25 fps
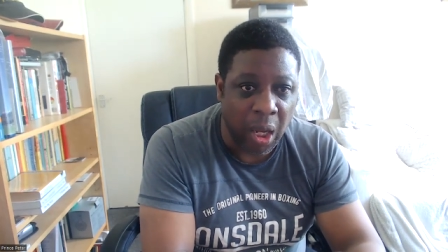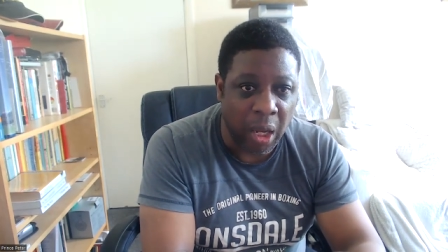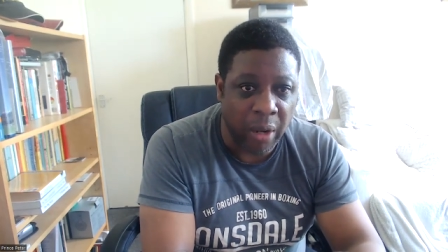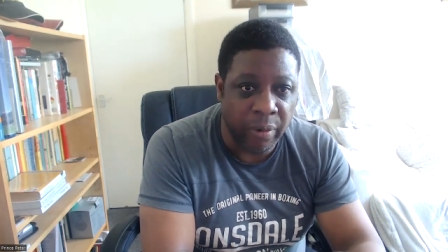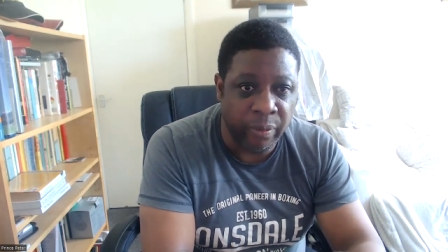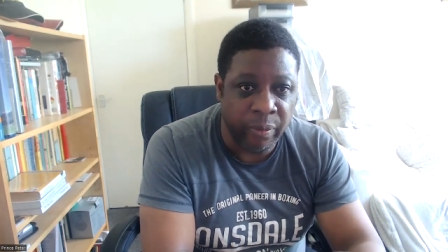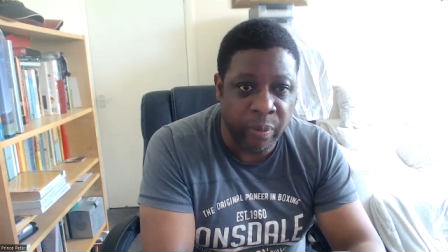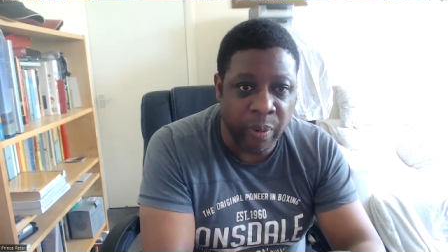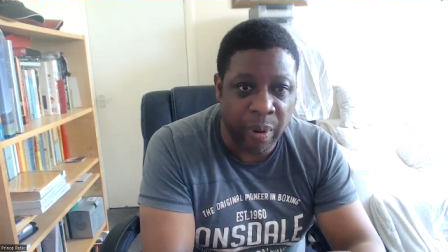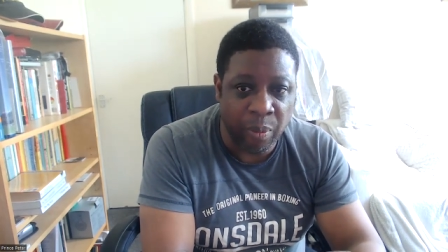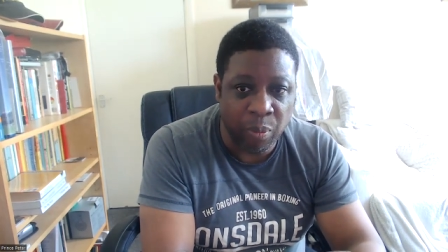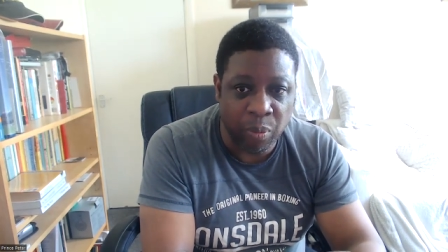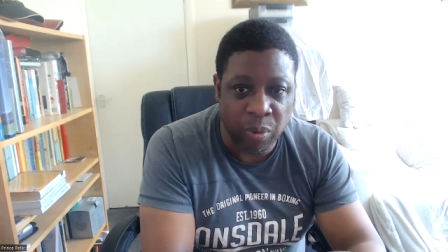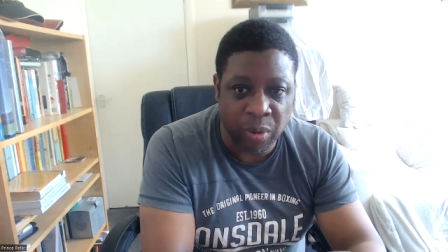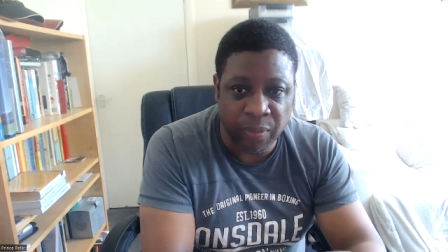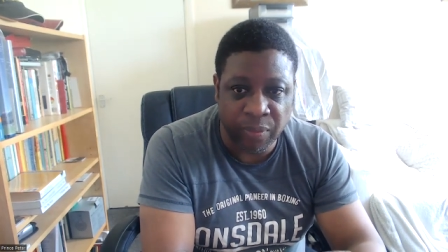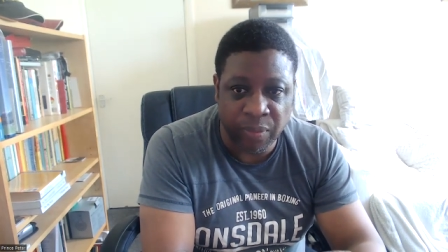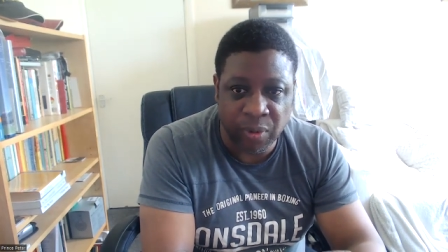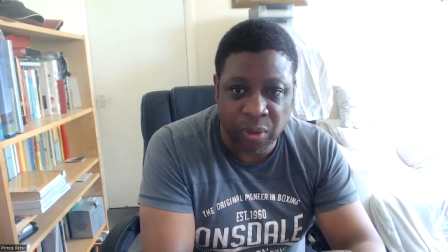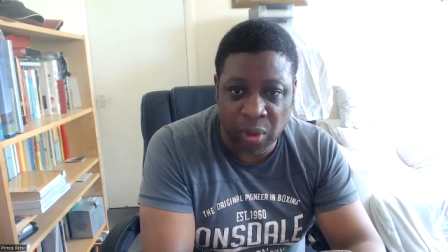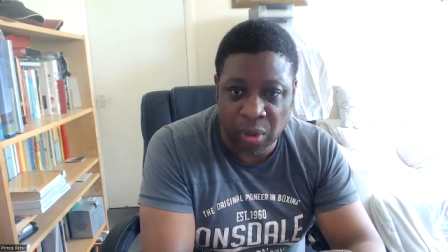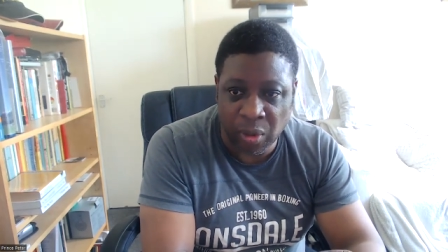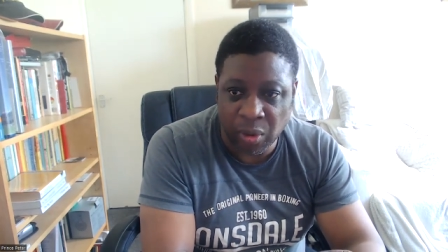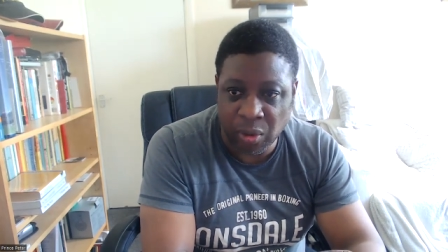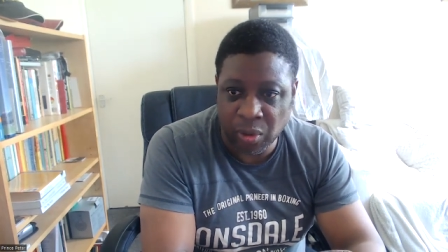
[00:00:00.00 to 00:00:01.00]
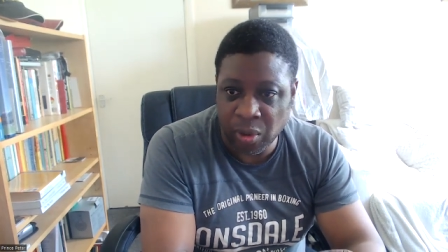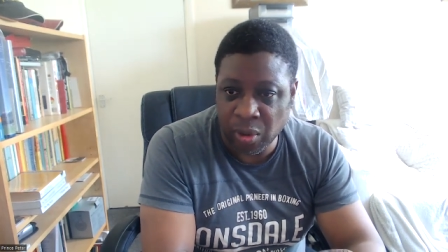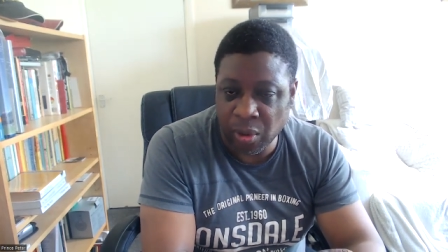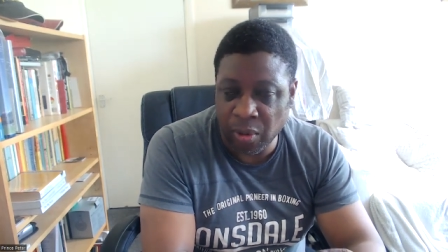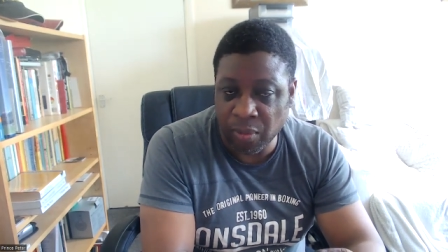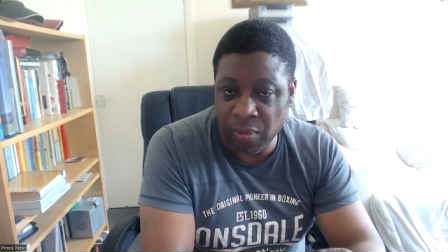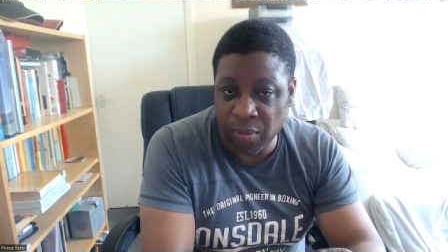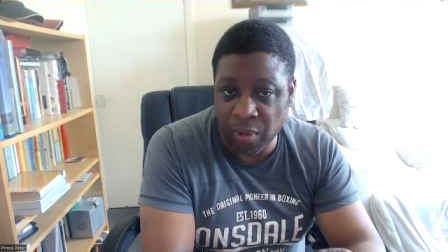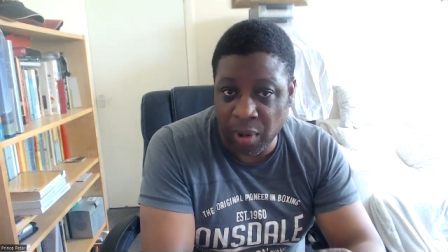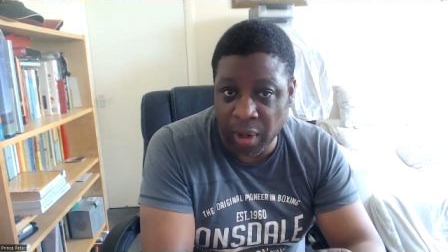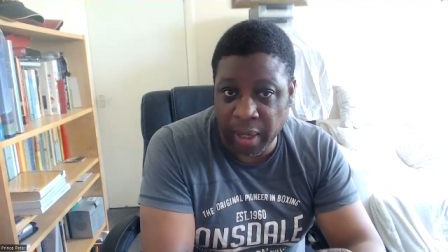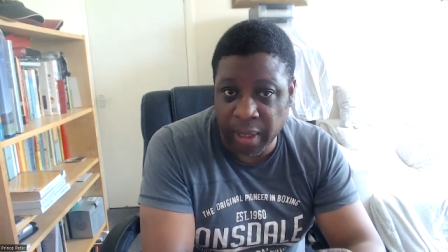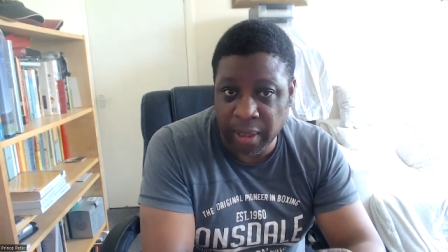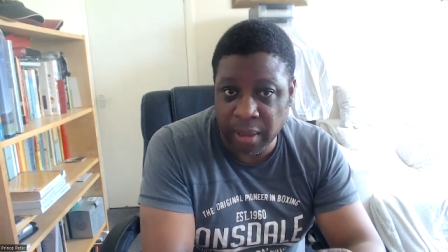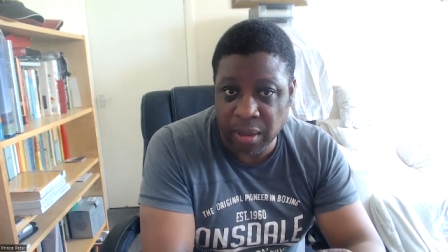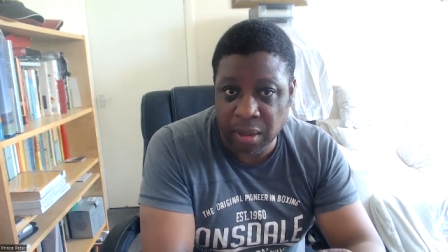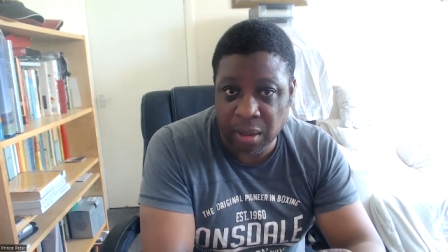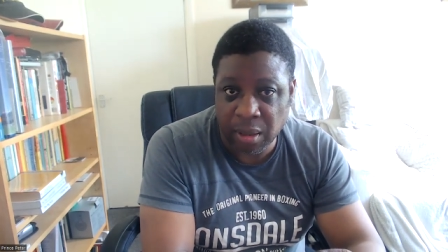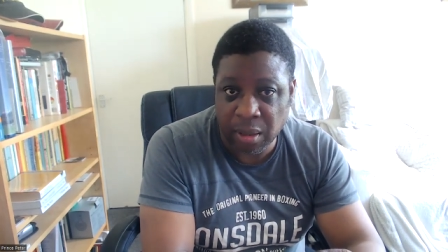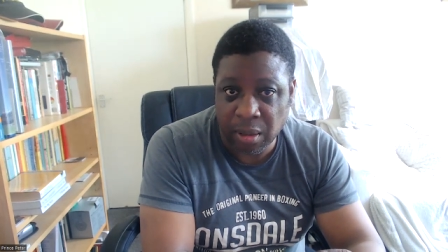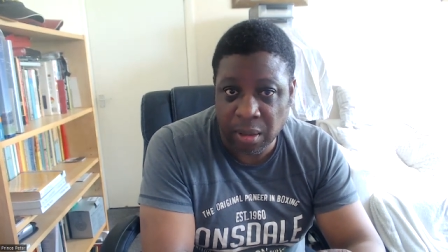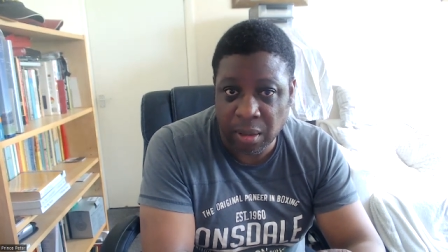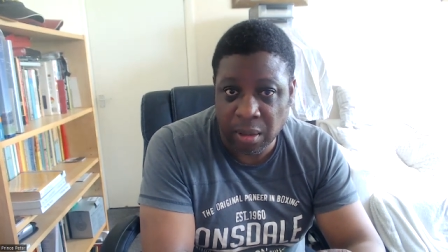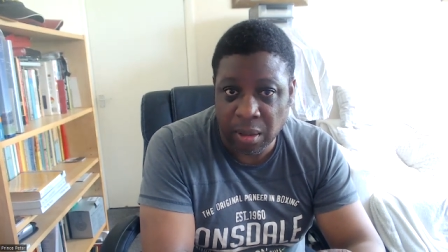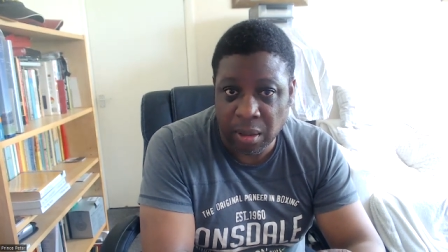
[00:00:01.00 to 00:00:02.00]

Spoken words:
everyone would have turned to the right.